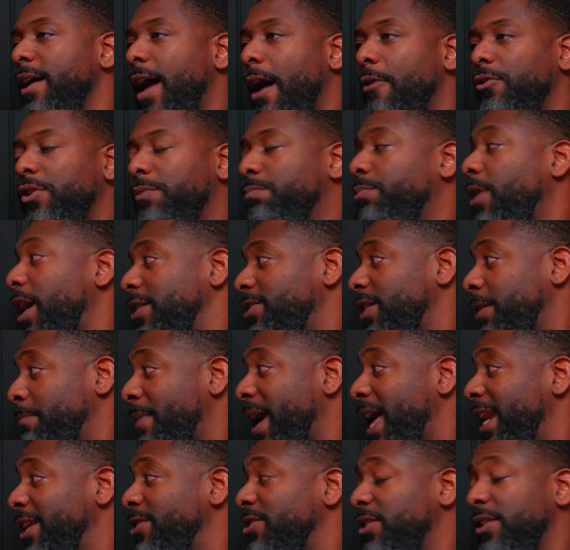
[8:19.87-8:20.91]
I was project
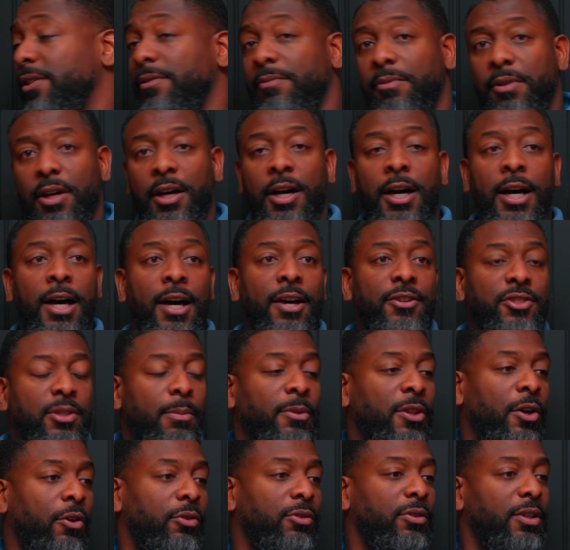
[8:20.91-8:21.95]
managing some
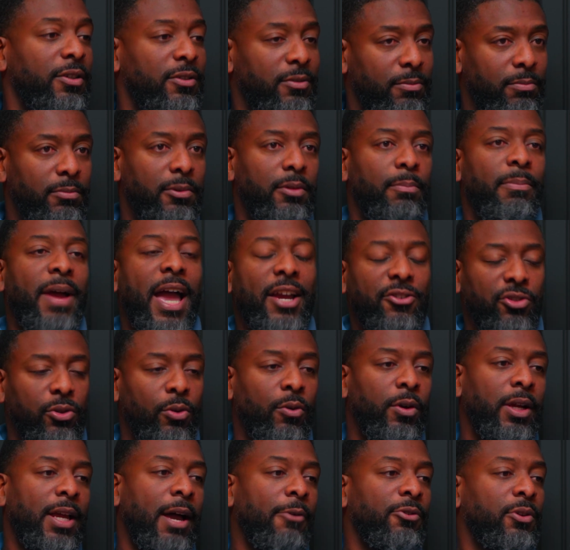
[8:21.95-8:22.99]
of those, because
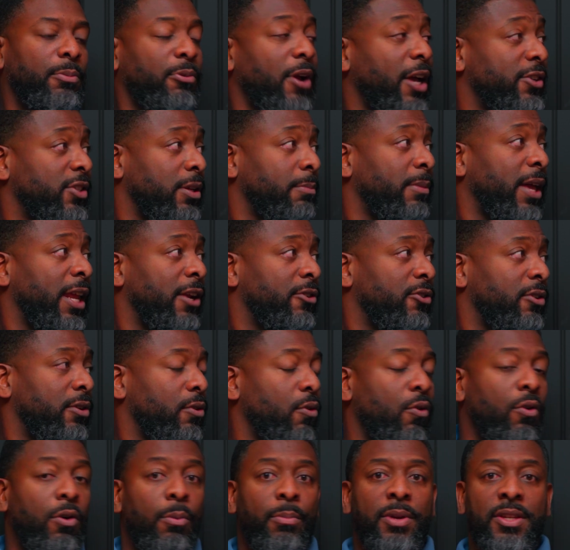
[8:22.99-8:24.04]
backstory, I was a project manager in
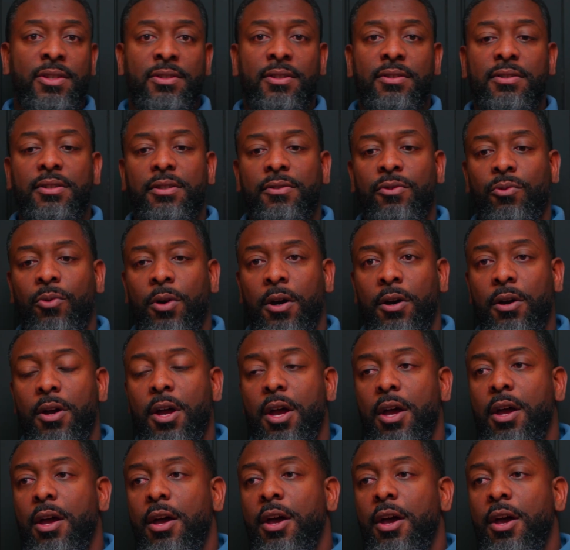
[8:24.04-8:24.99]
the oil business as well.